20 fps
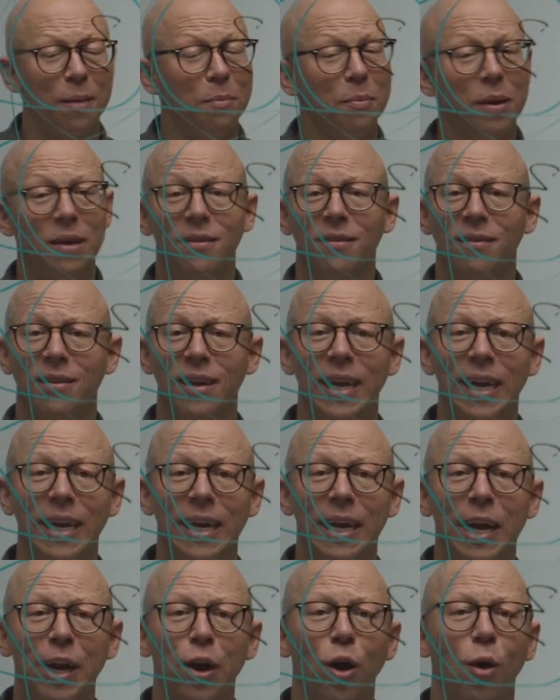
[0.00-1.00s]
can be
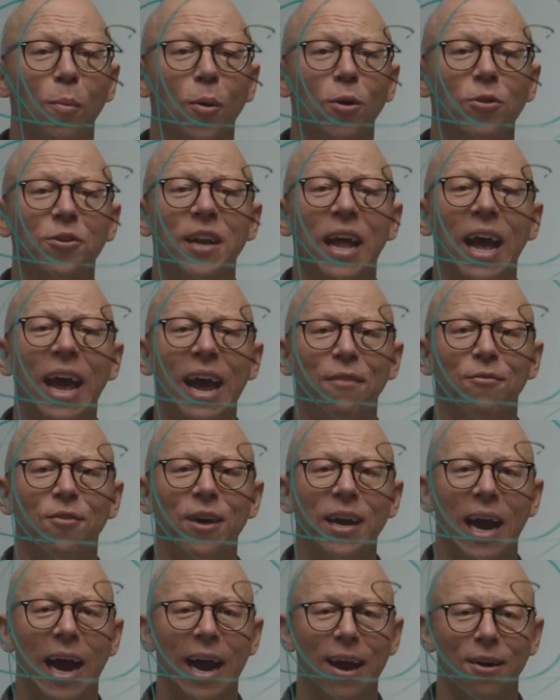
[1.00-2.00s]
seen in almost
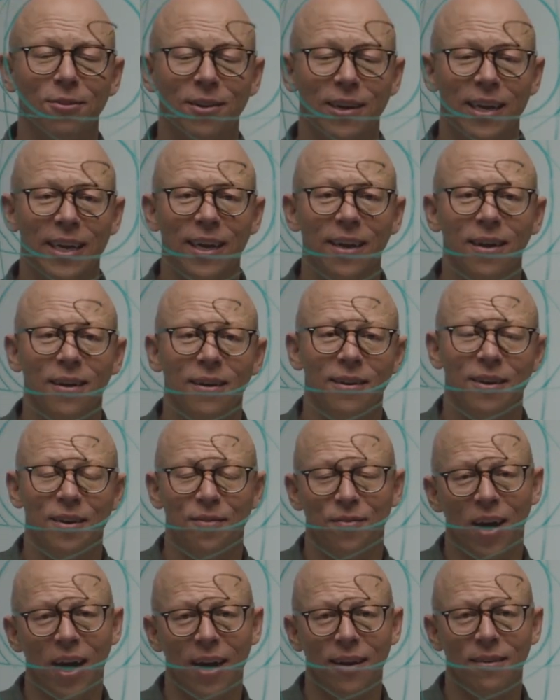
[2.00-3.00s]
every IoT
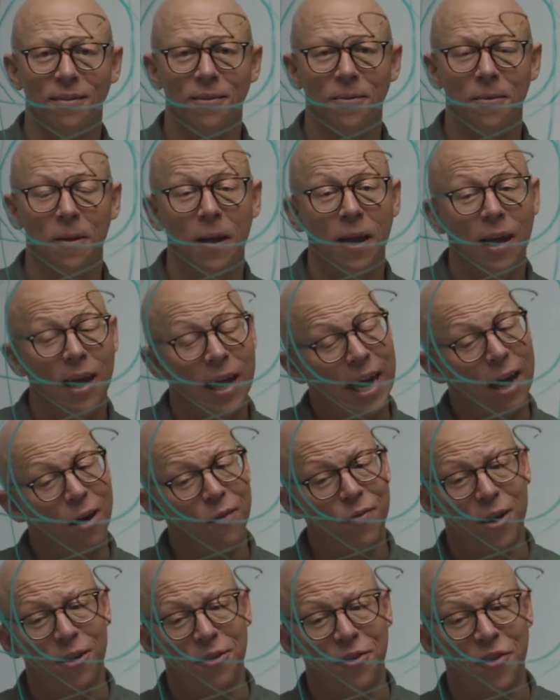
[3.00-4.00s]
device. Now,
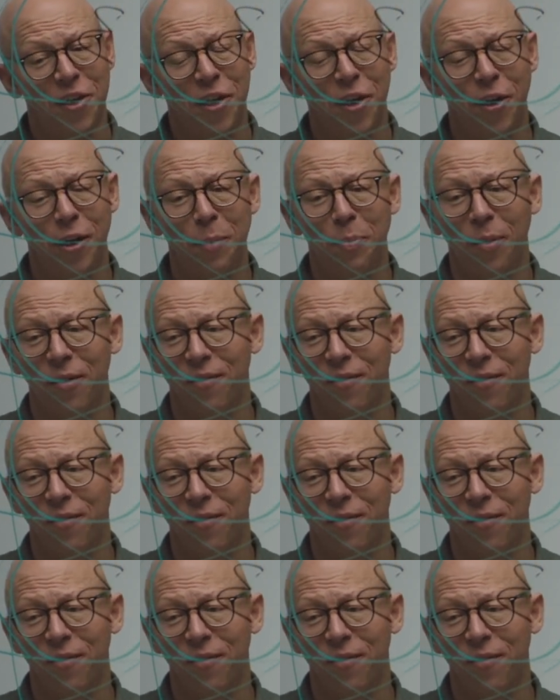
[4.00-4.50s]
if you're a security